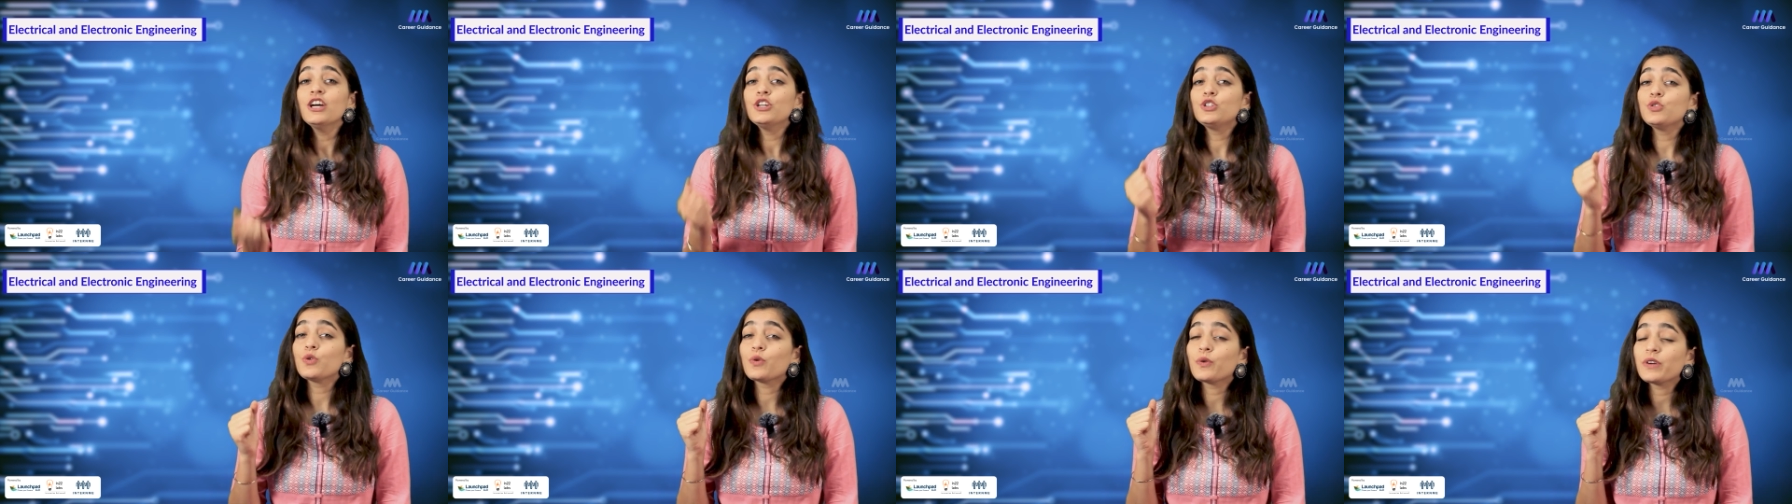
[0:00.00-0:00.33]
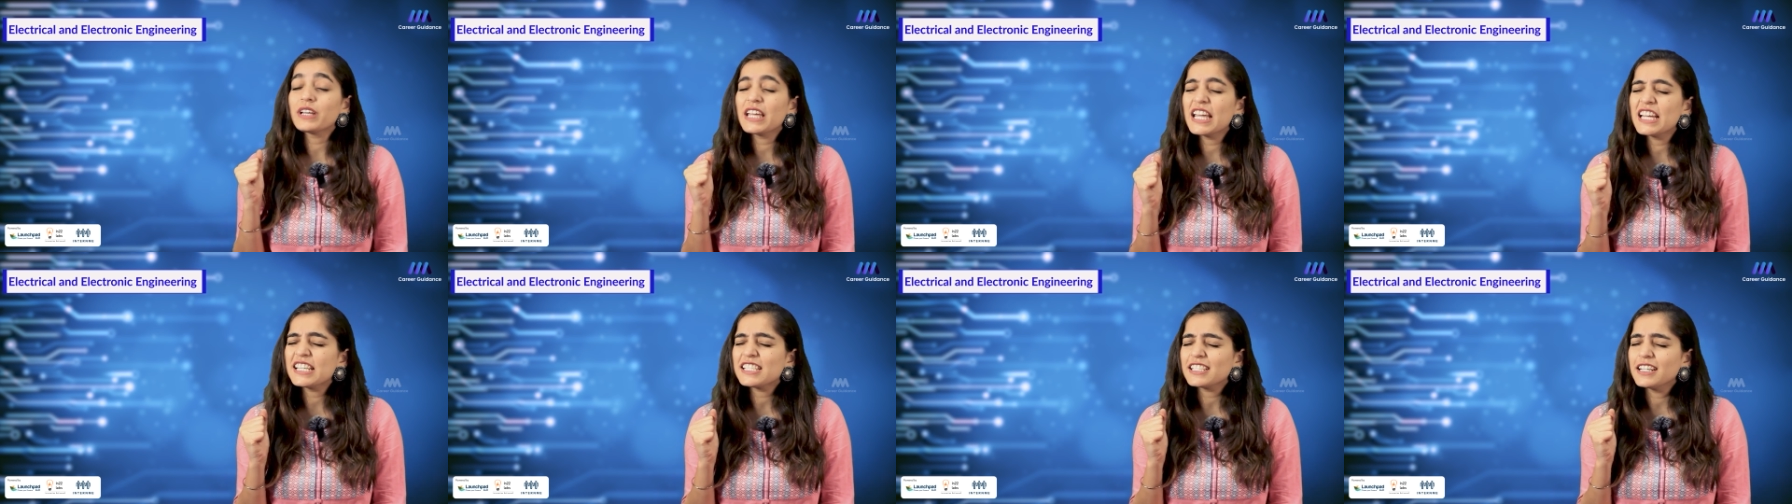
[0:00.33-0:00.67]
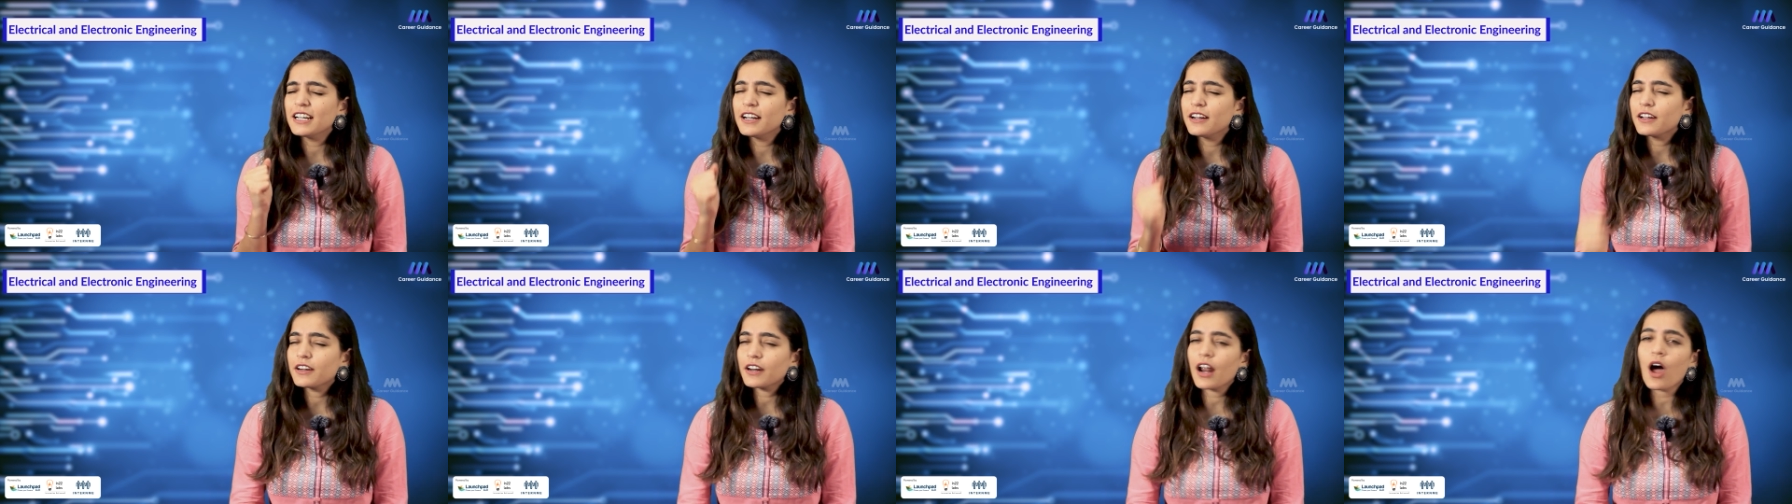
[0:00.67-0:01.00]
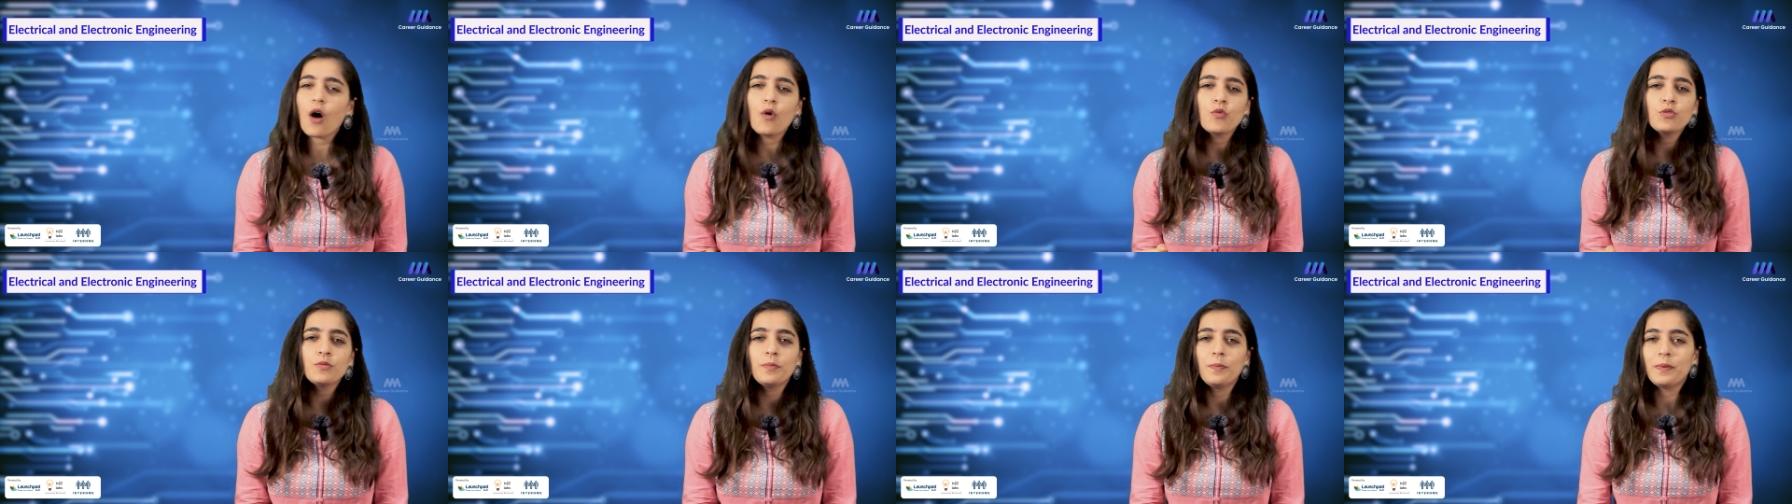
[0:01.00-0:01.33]
to create
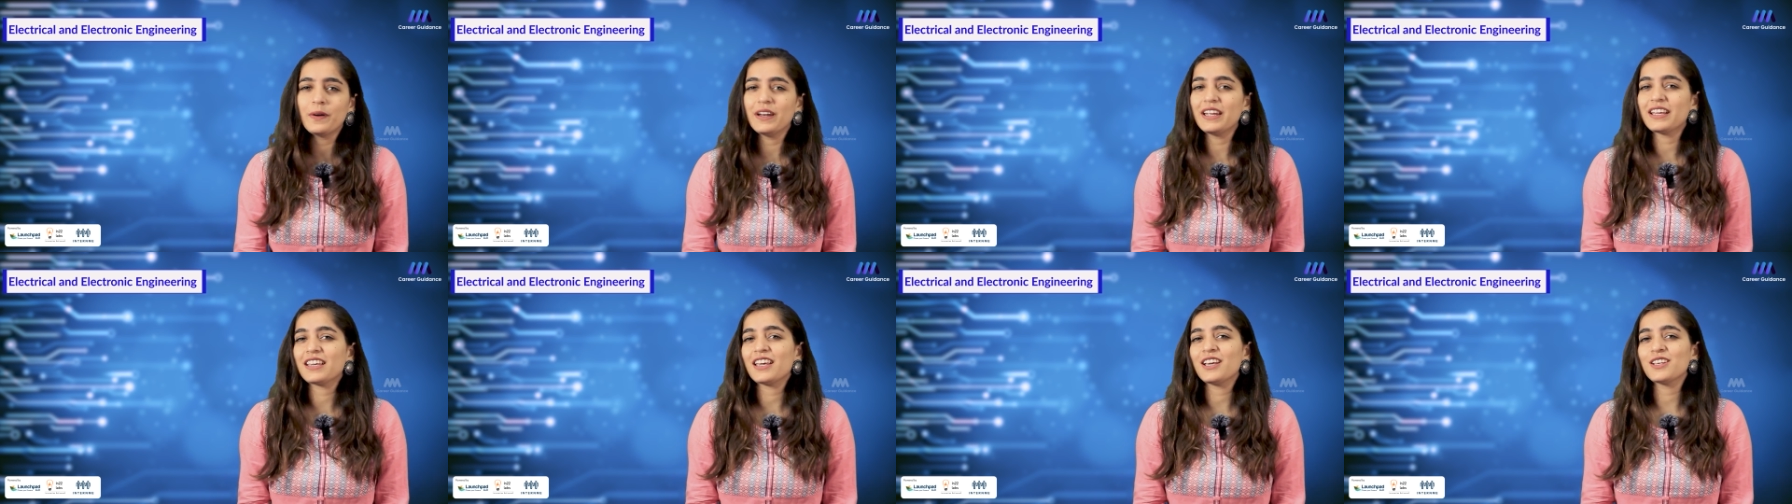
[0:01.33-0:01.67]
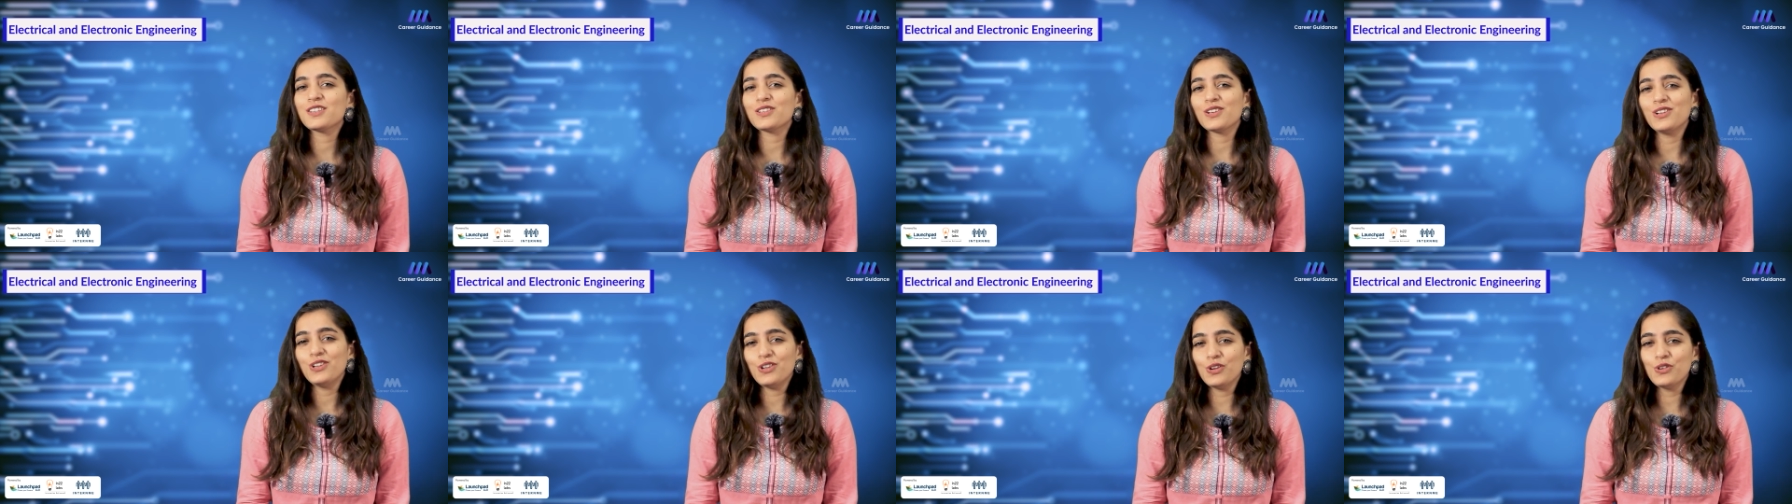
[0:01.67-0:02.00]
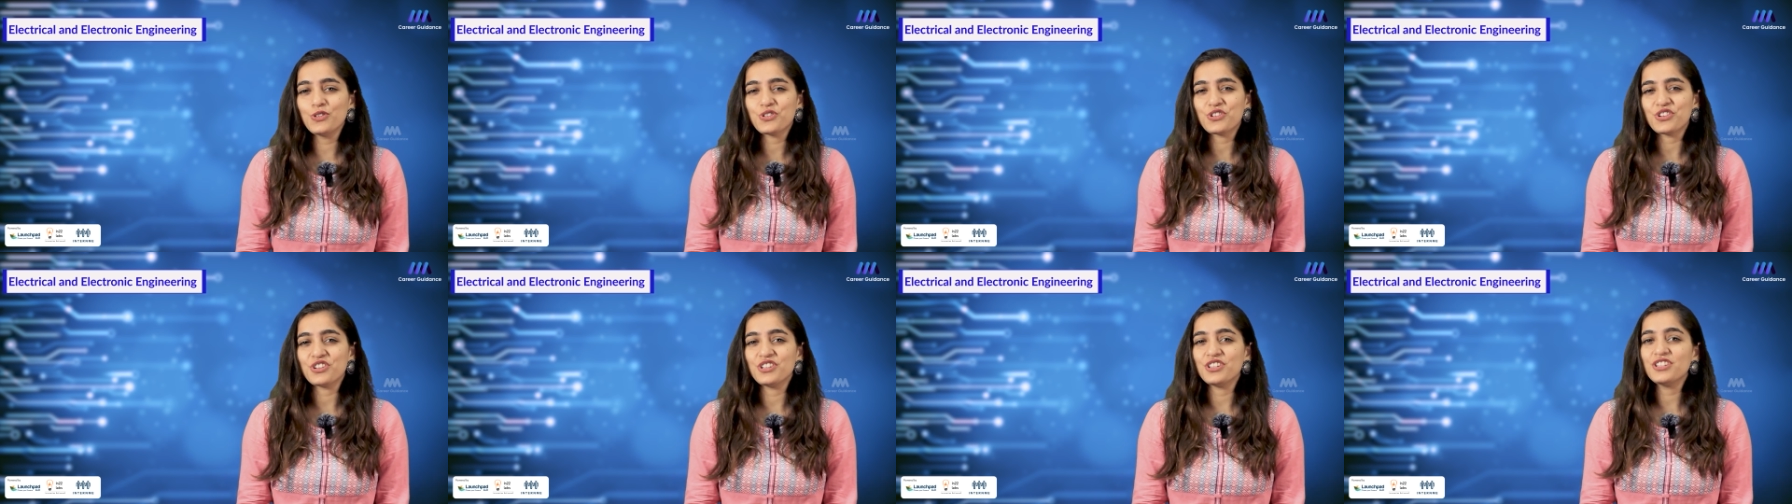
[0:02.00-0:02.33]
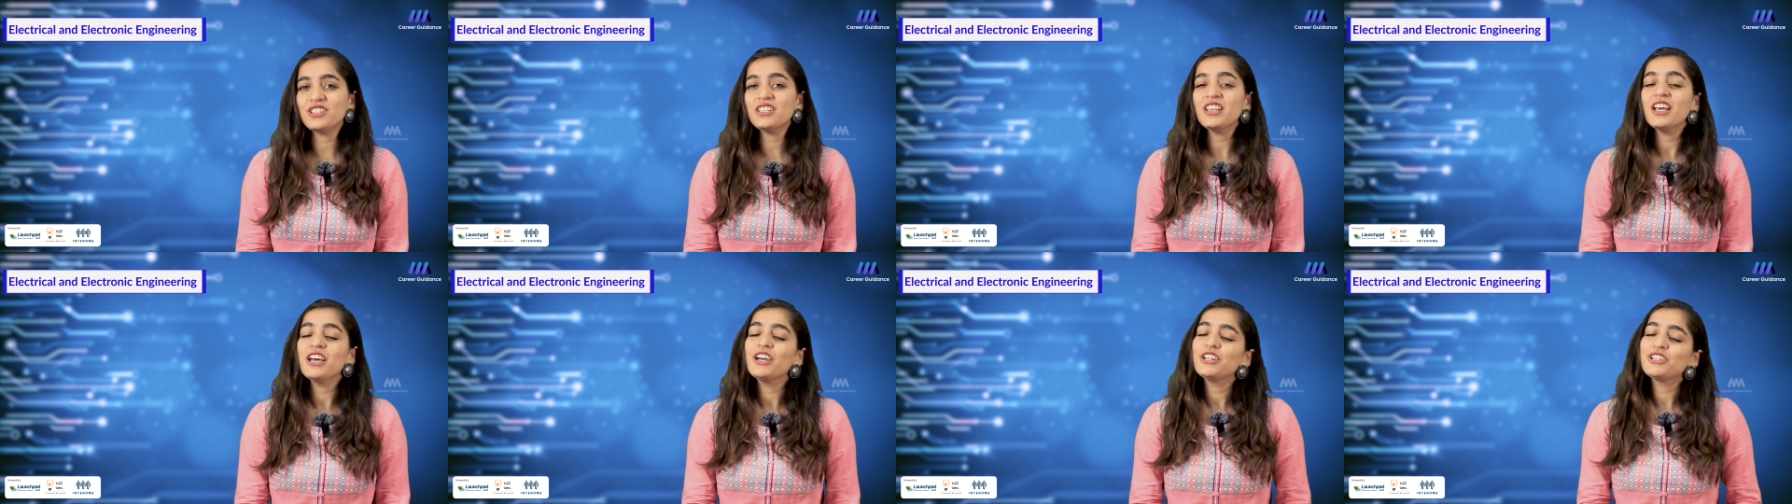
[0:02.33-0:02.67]
groundbreaking
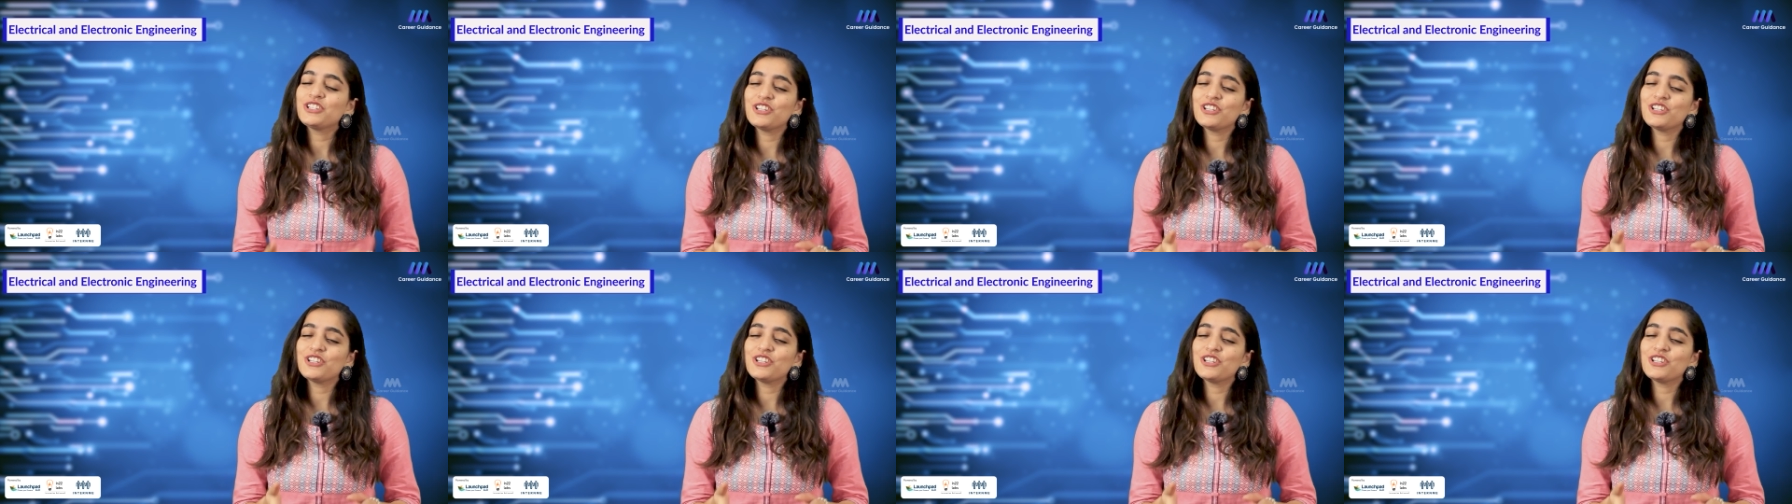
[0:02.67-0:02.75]
solutions